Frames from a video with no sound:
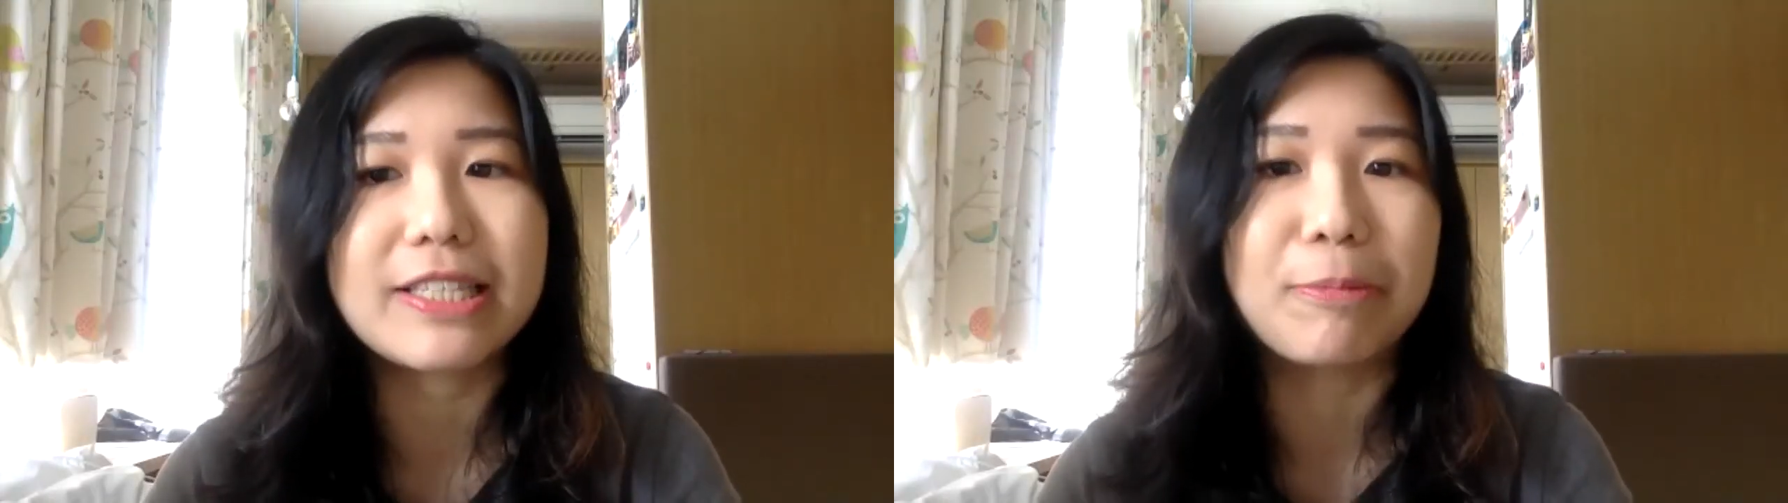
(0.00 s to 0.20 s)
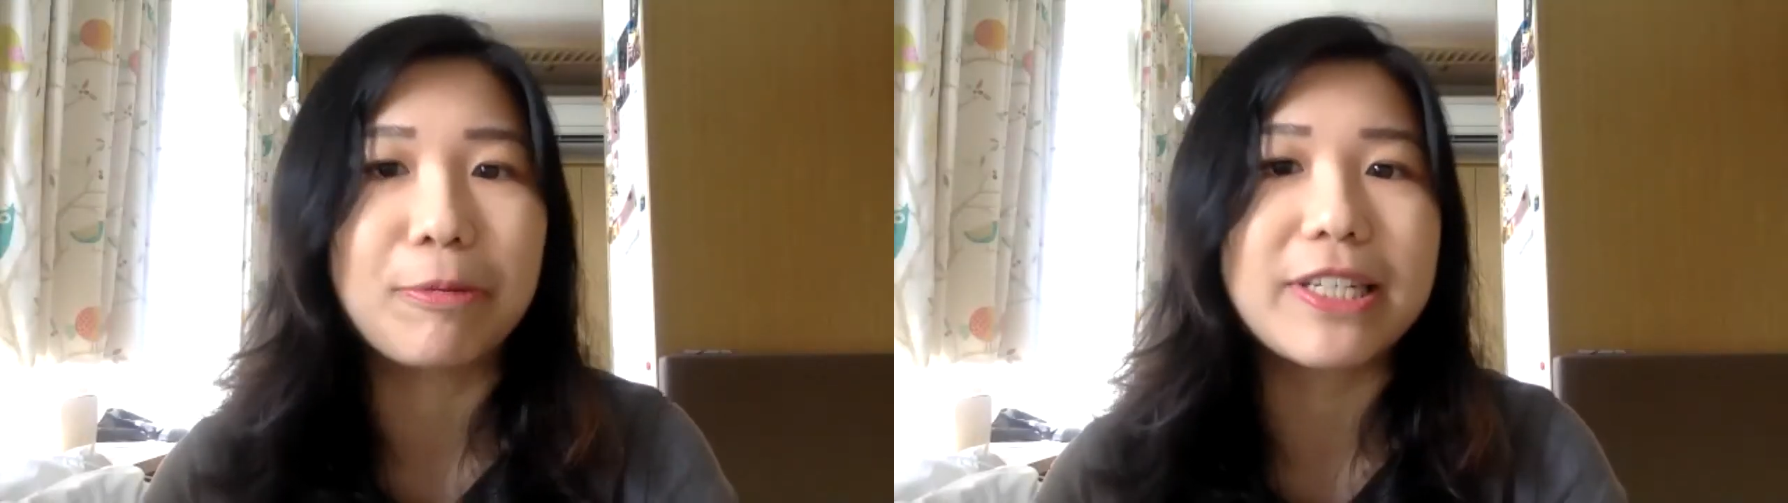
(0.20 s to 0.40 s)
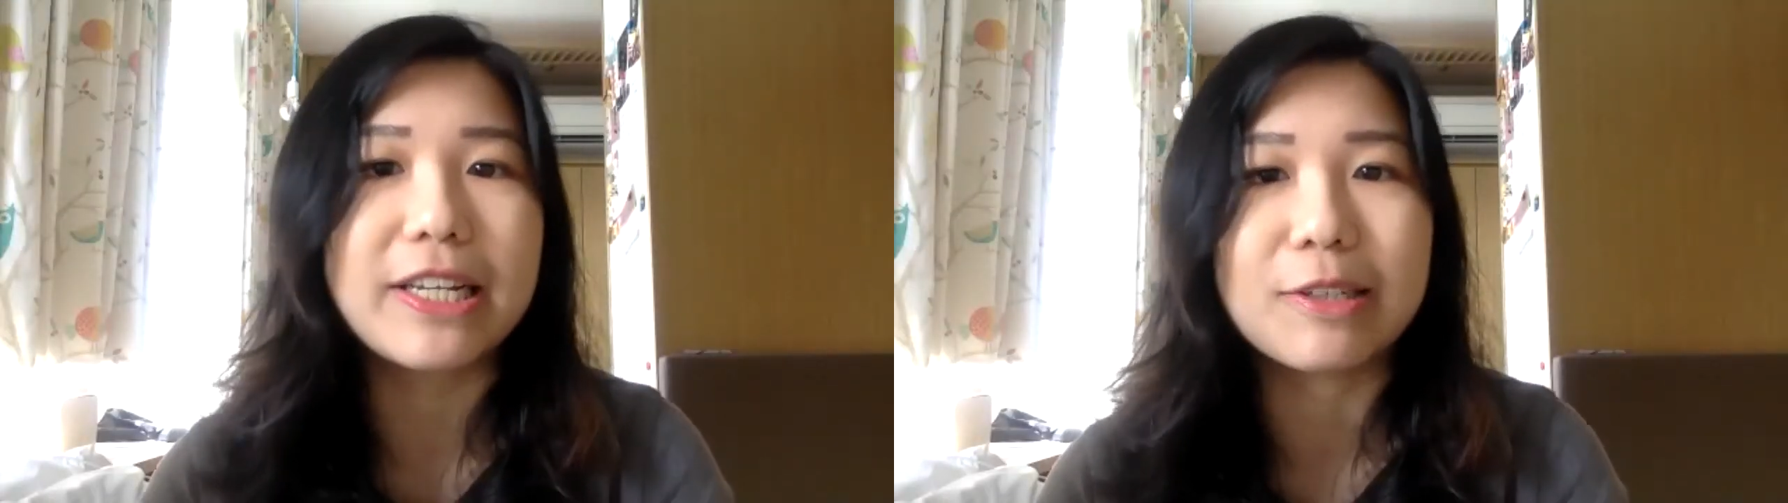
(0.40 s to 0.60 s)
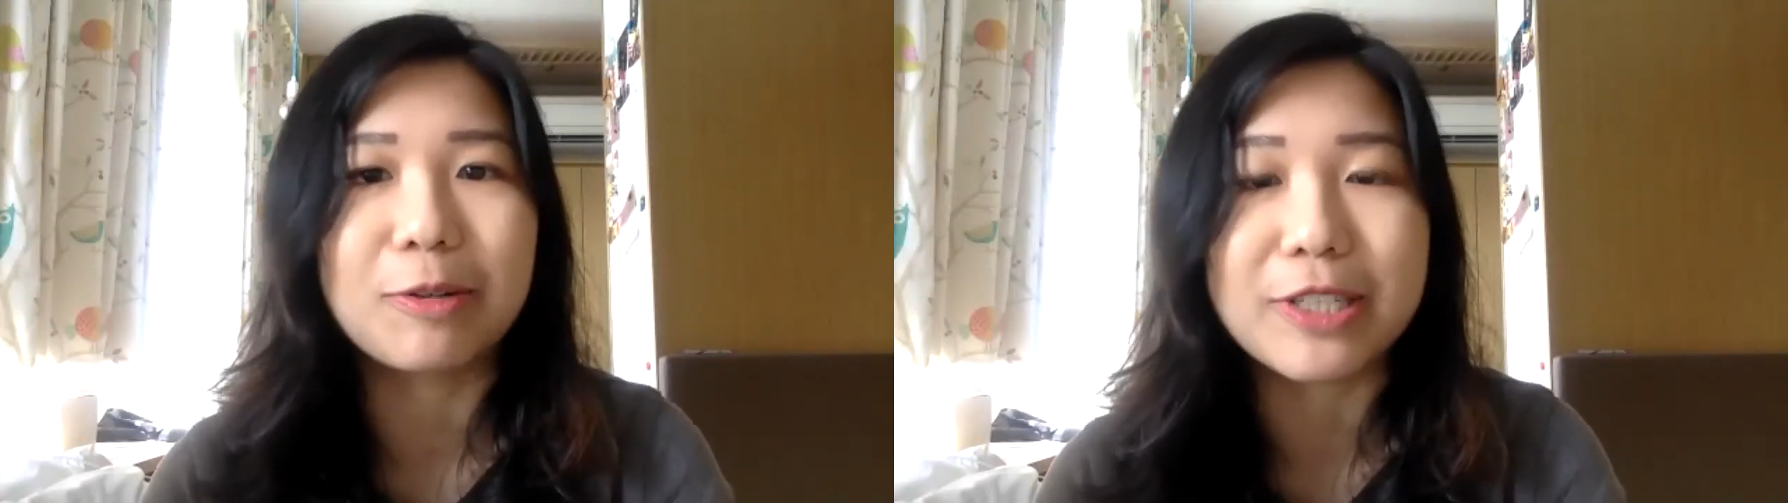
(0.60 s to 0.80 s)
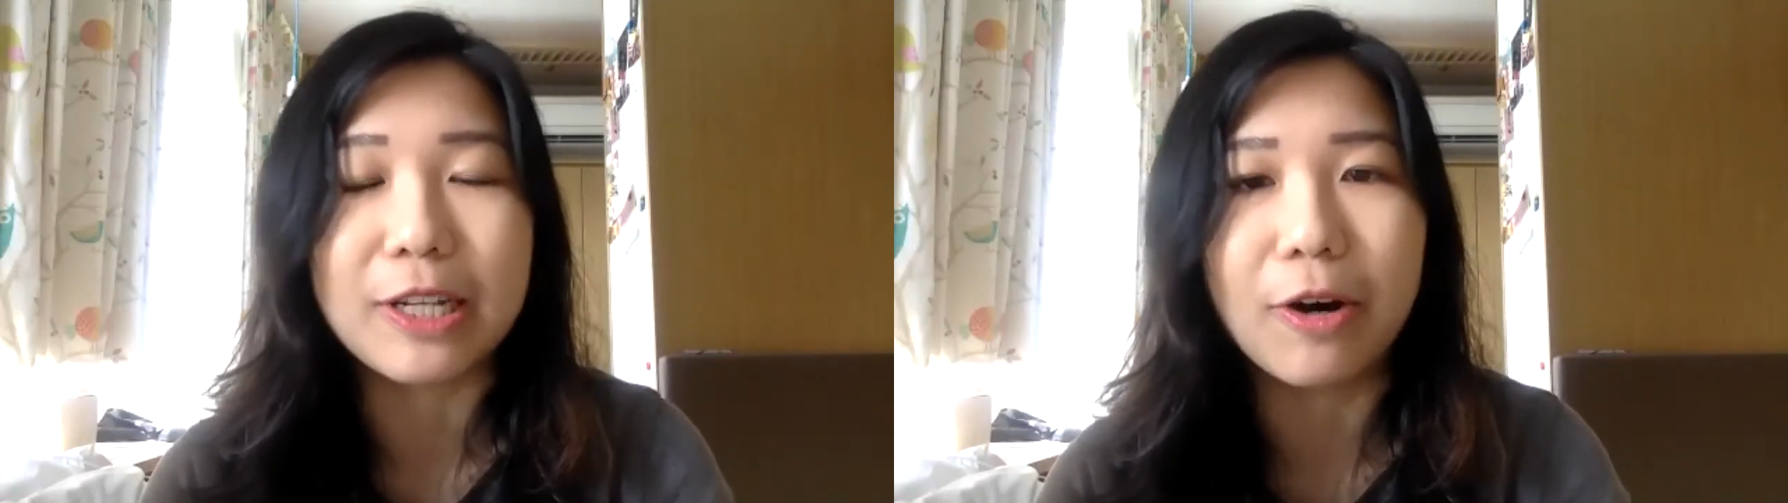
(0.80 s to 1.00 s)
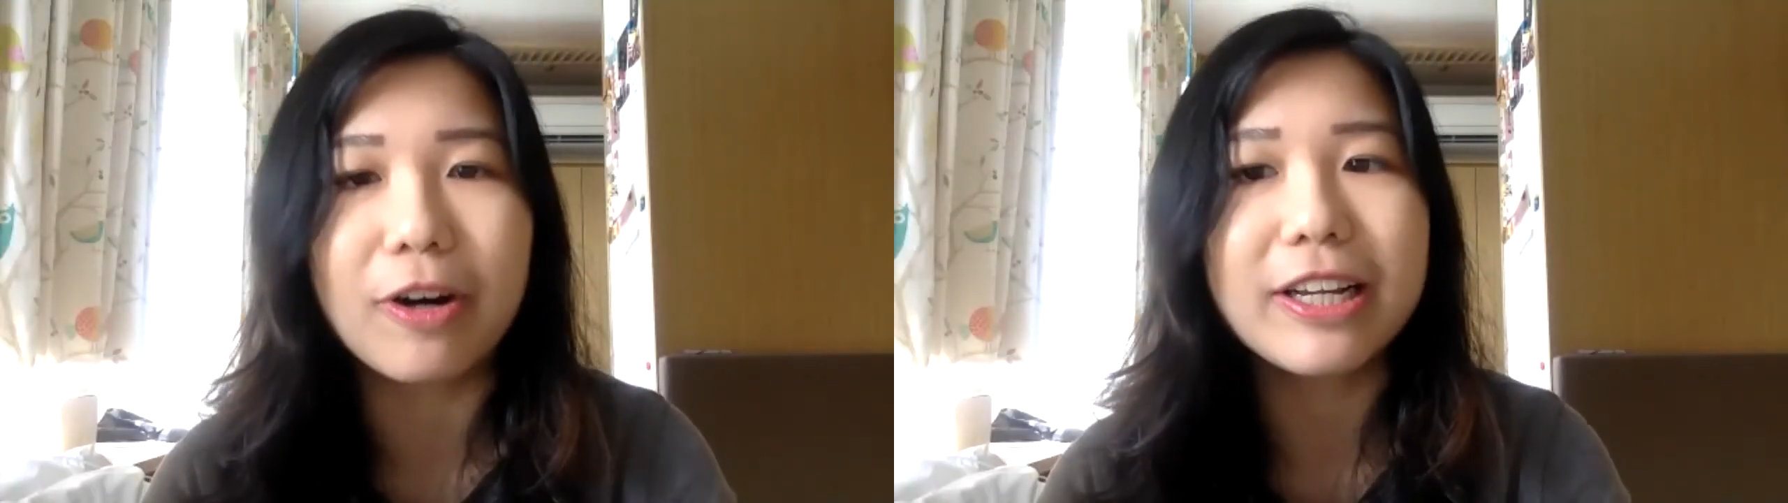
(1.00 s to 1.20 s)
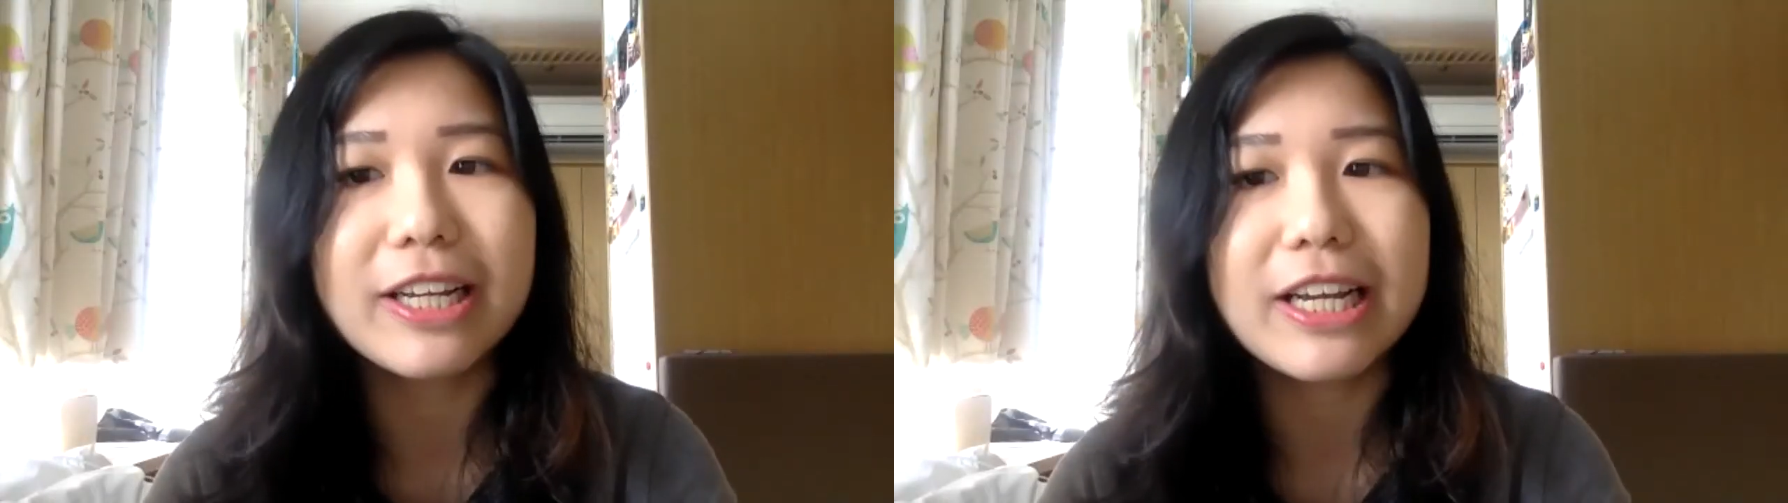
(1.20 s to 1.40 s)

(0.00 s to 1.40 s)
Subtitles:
the process goes along.